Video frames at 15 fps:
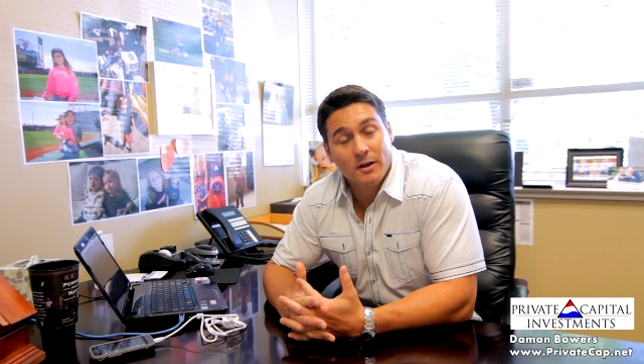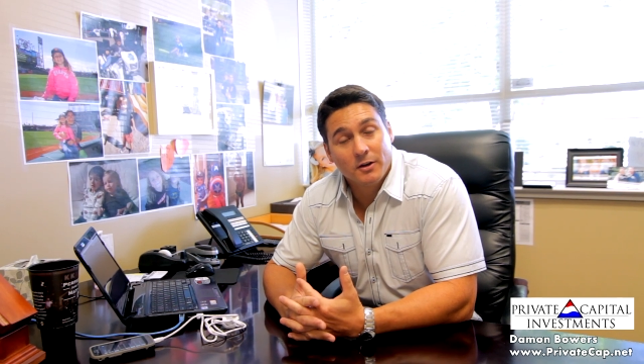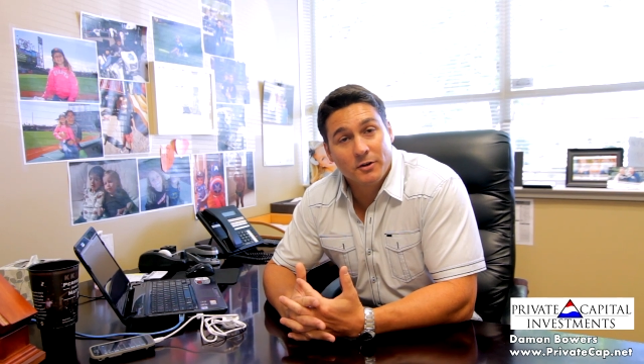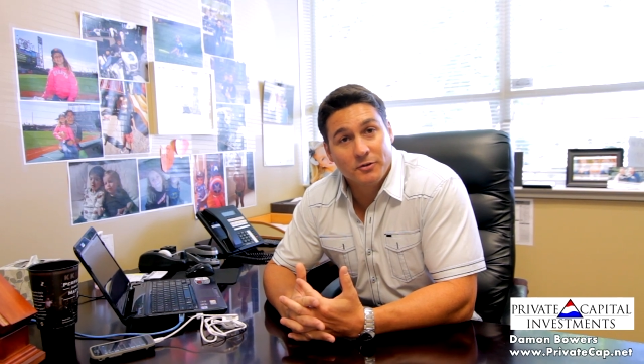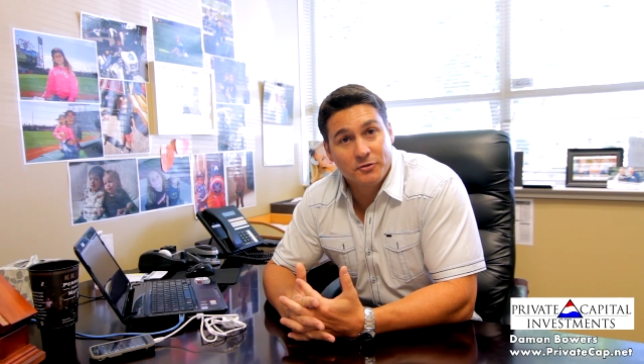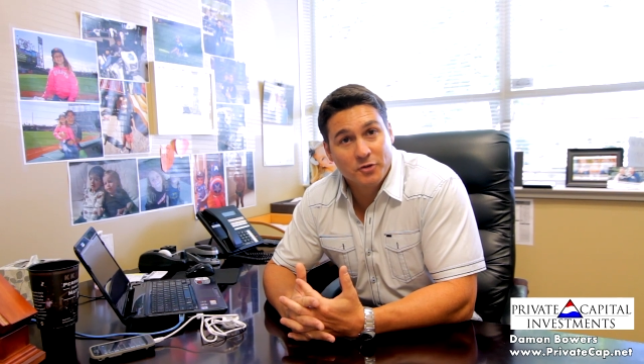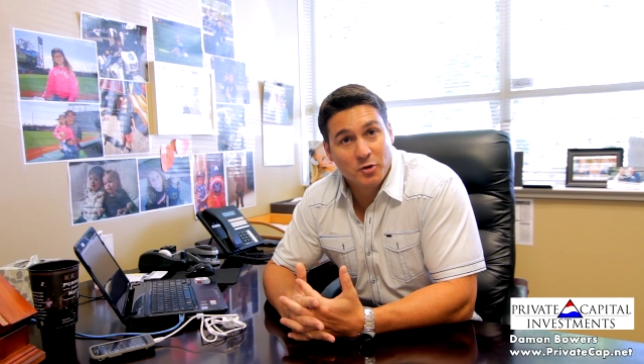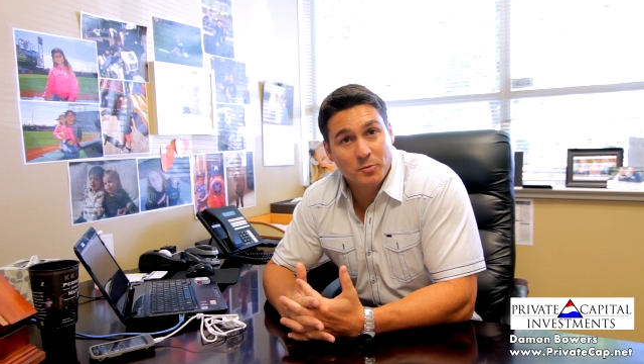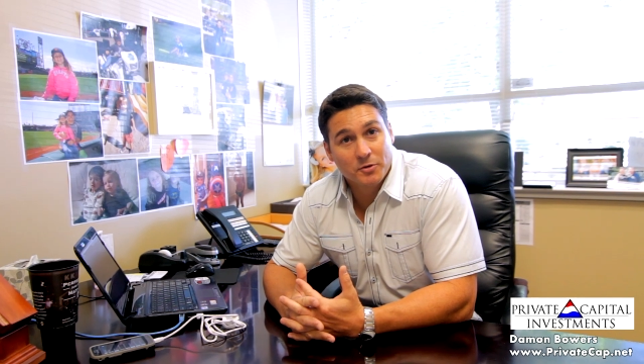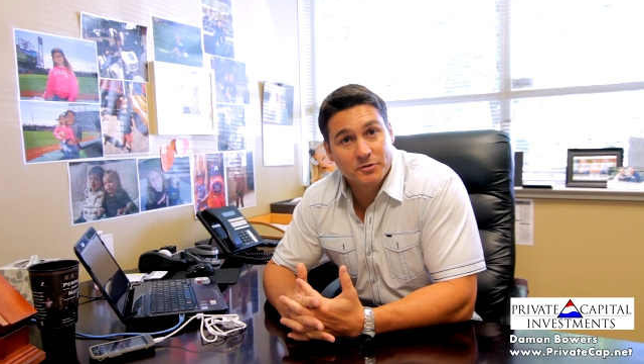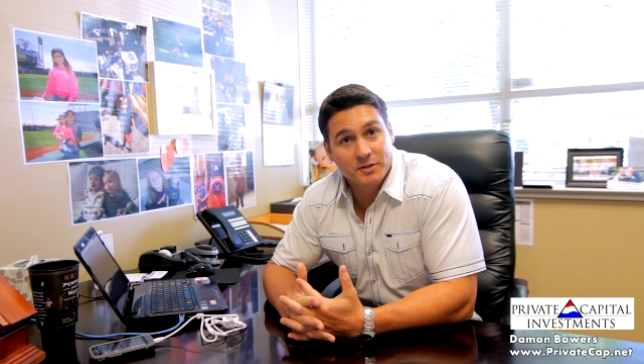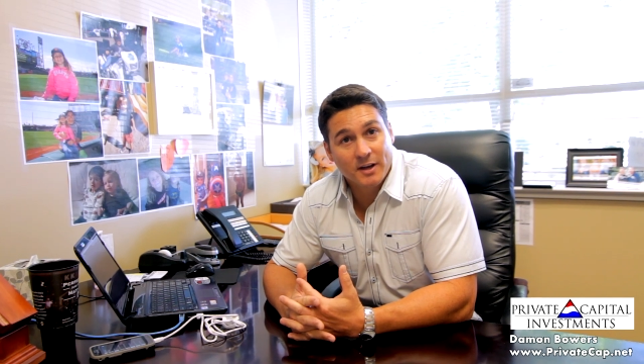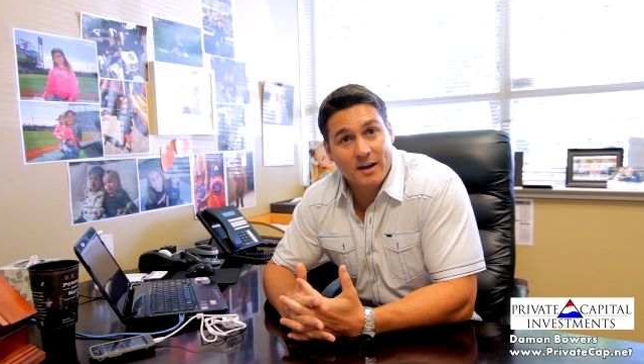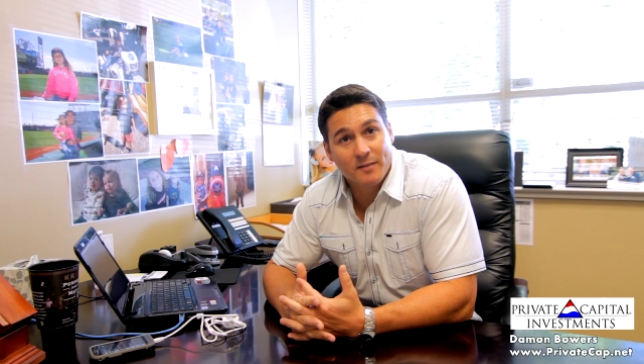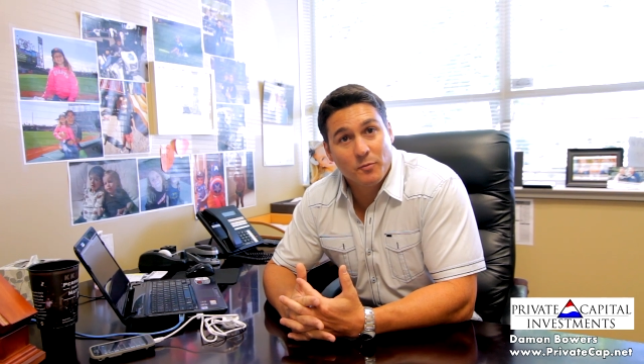consumers
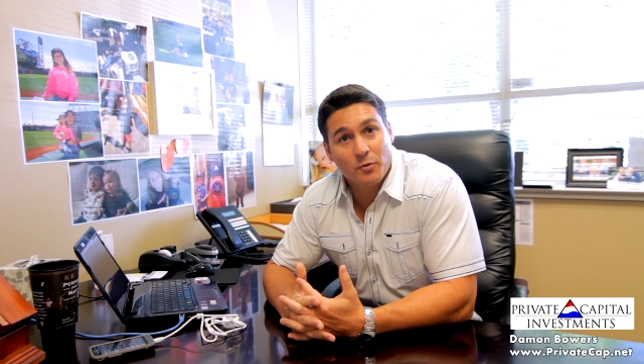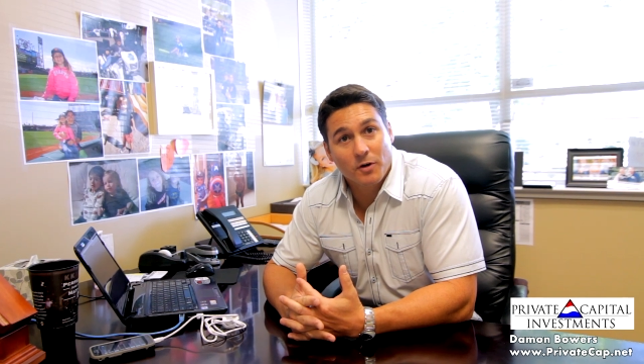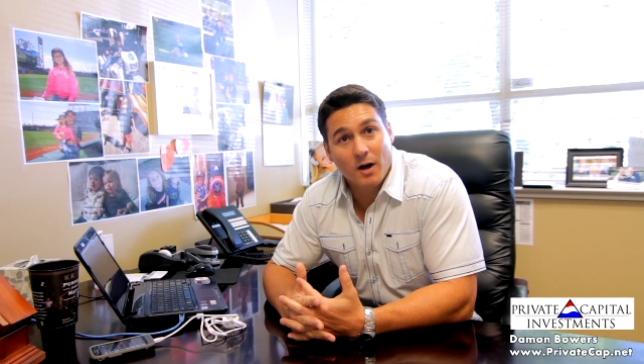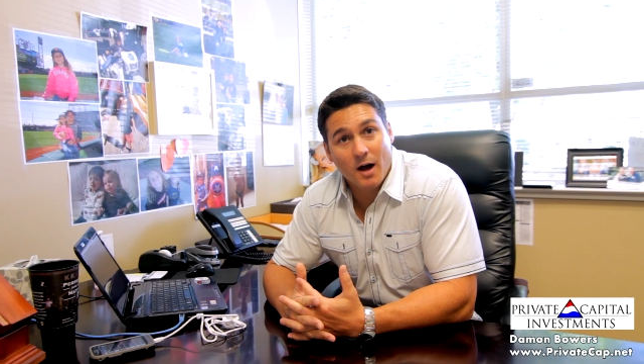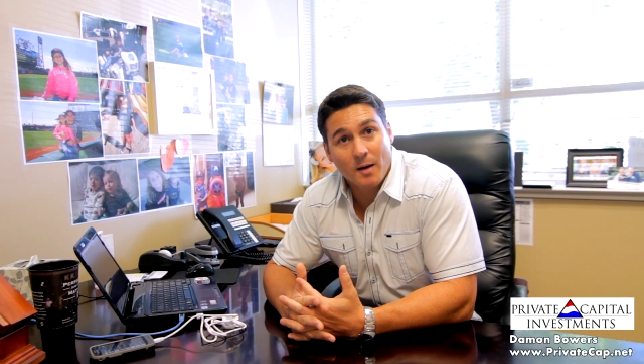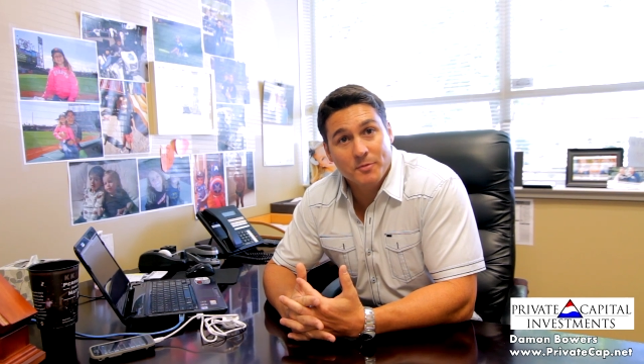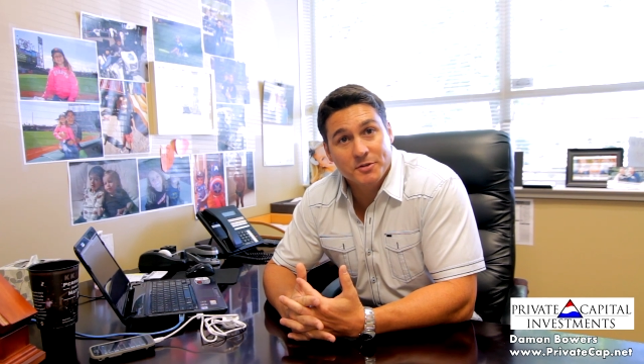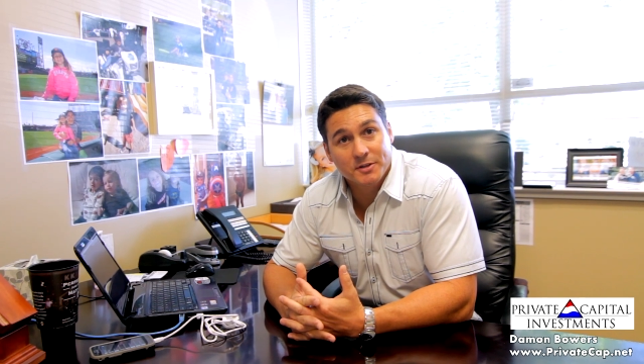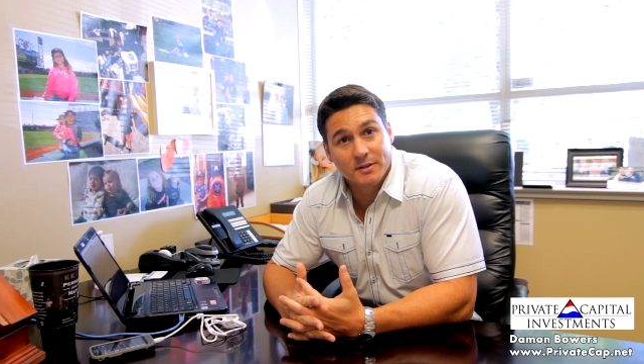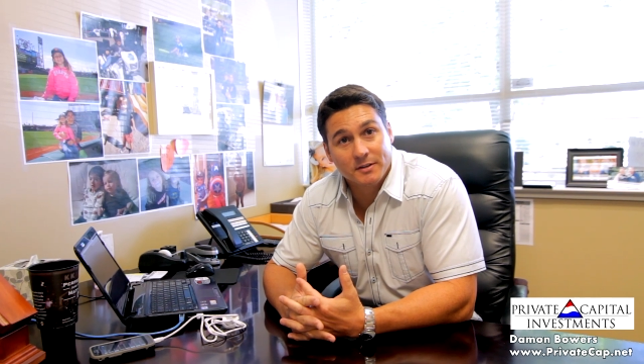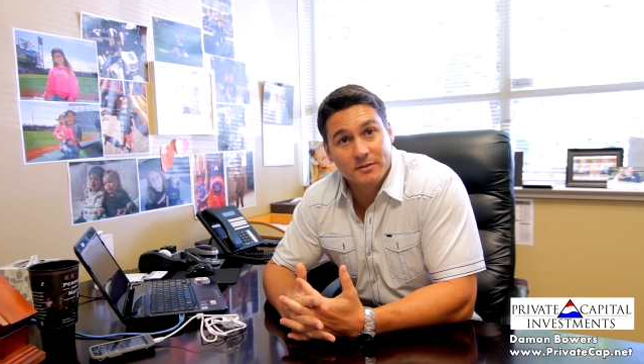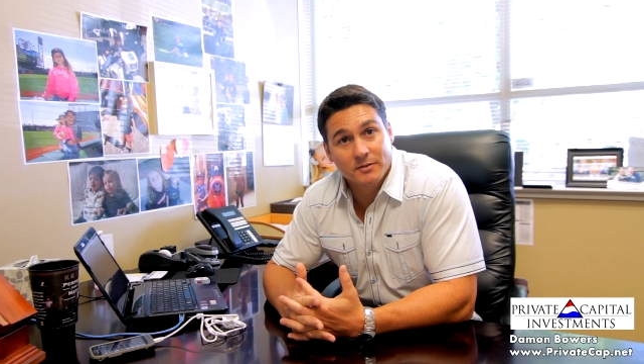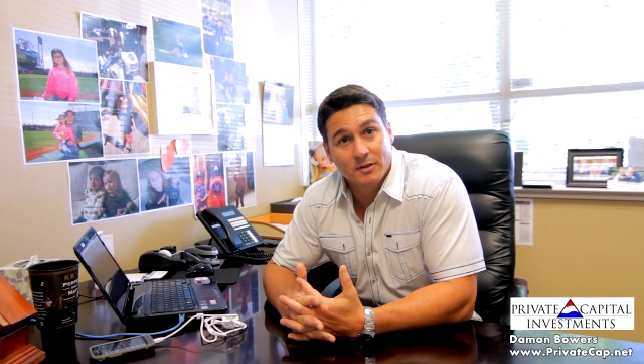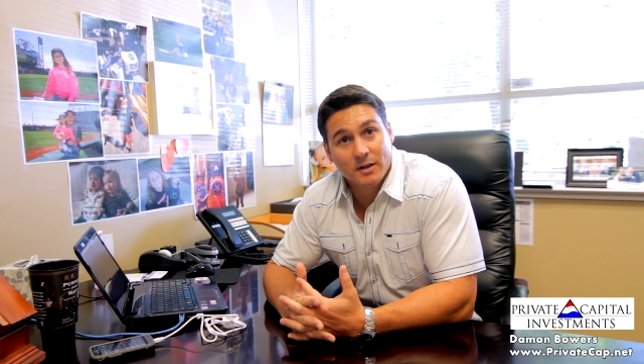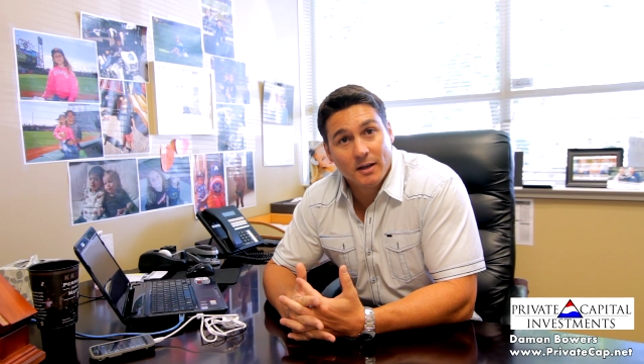to have more
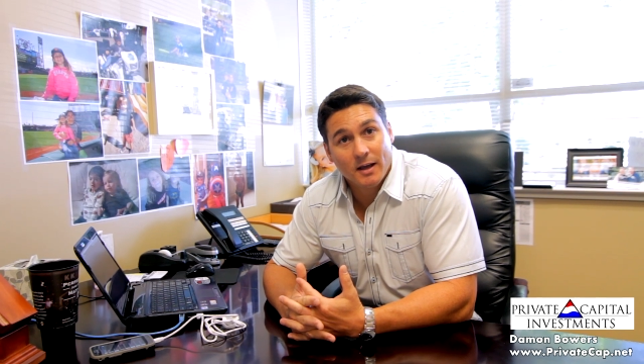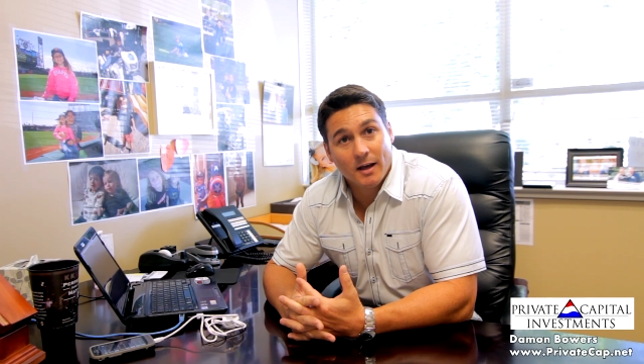options